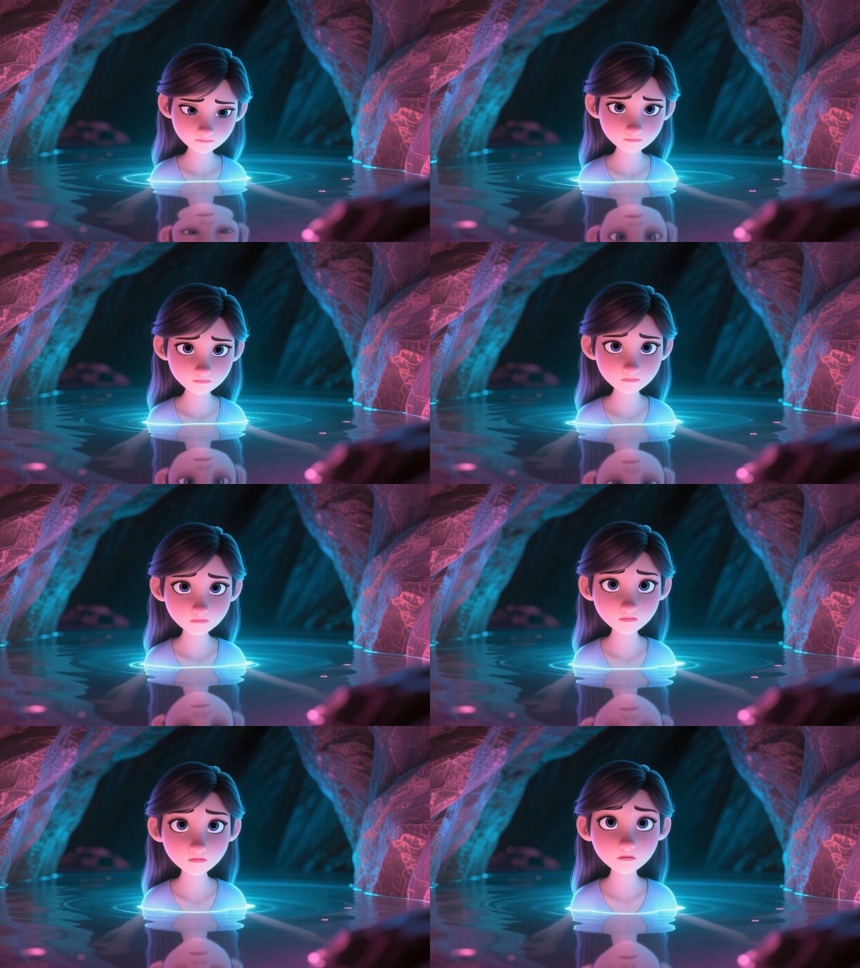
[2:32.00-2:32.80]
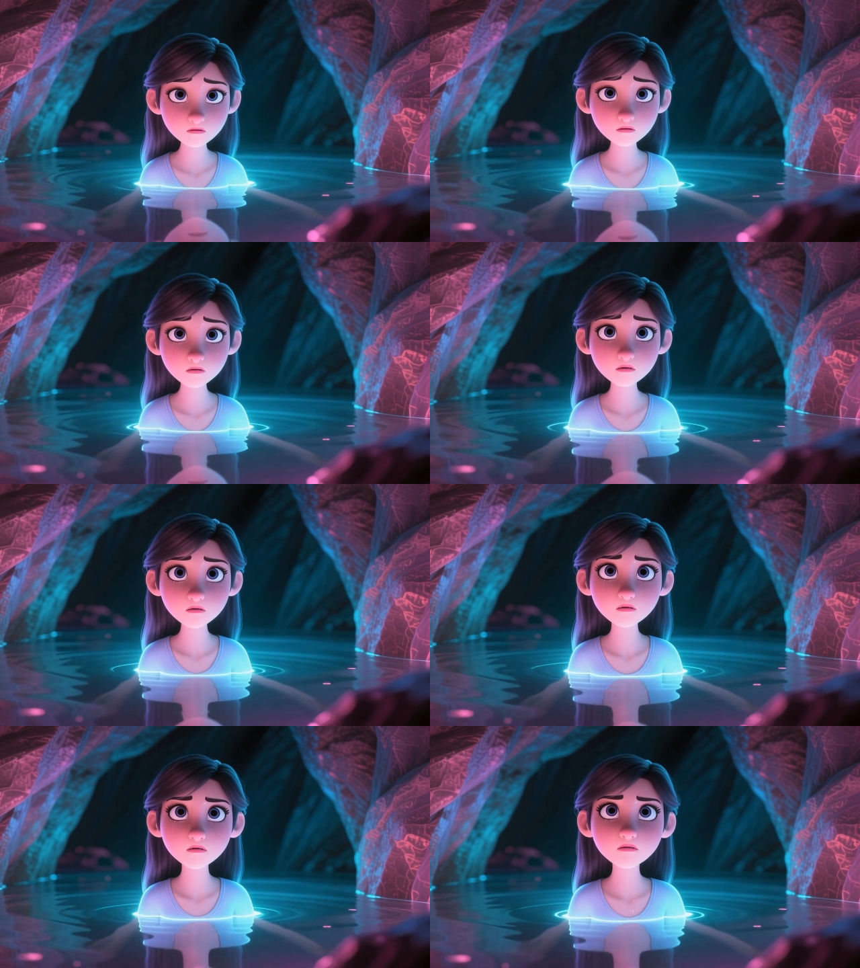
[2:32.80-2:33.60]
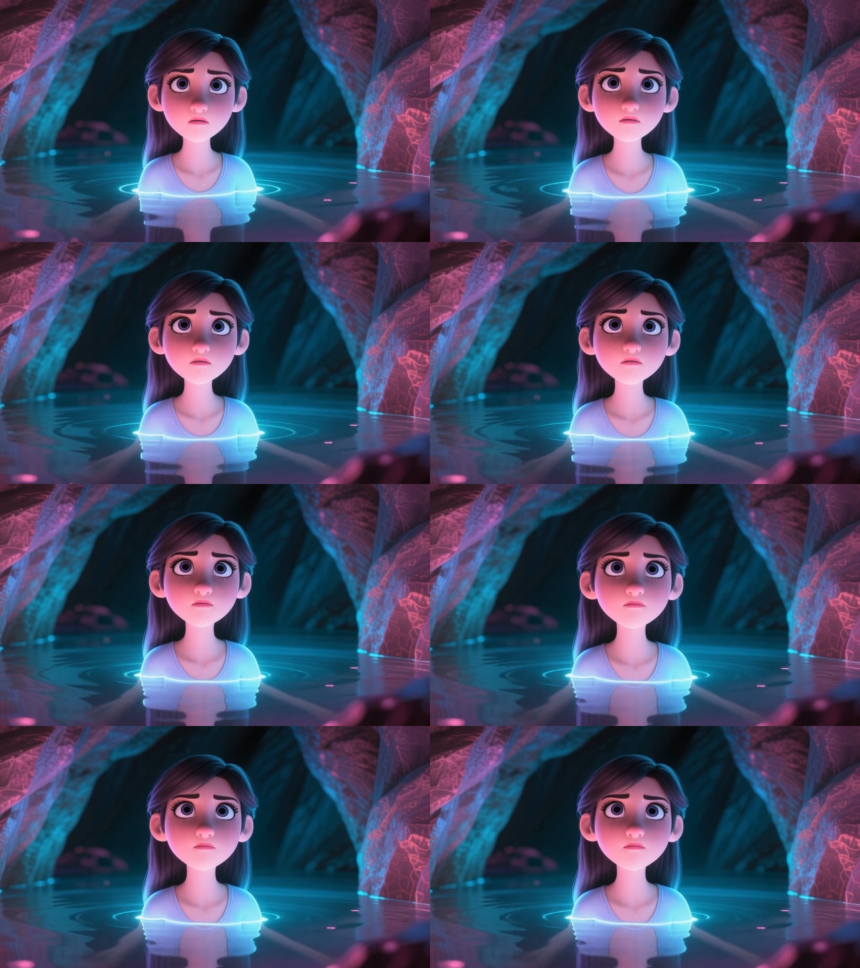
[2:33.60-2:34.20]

No one is speaking in this clip.